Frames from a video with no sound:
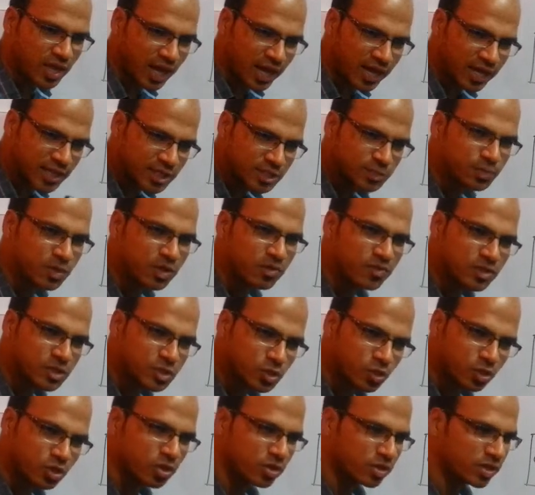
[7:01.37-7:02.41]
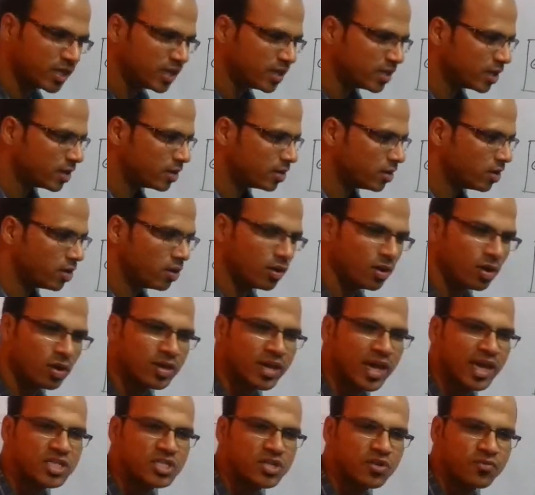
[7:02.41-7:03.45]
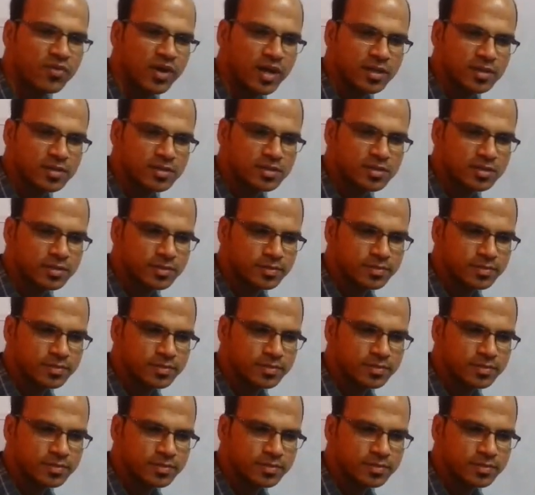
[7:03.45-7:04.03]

ISP will store your data or cache your files.